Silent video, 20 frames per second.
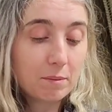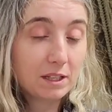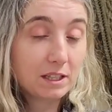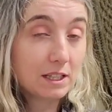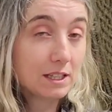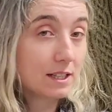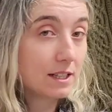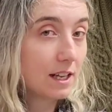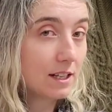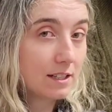But
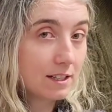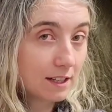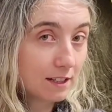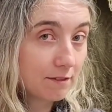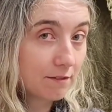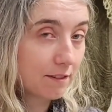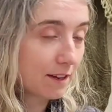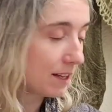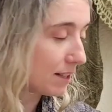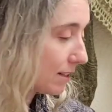it's
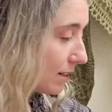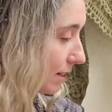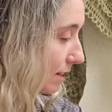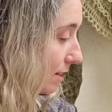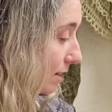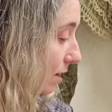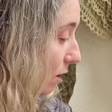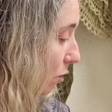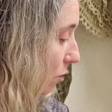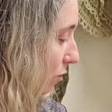nothing fast,
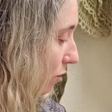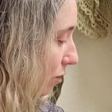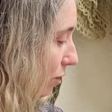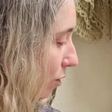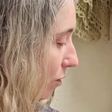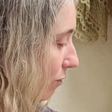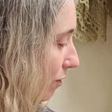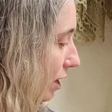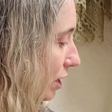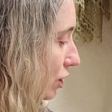it's slow
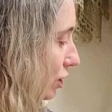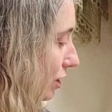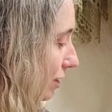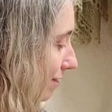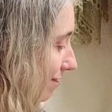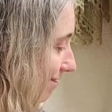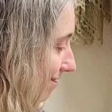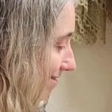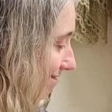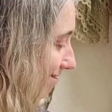fashion.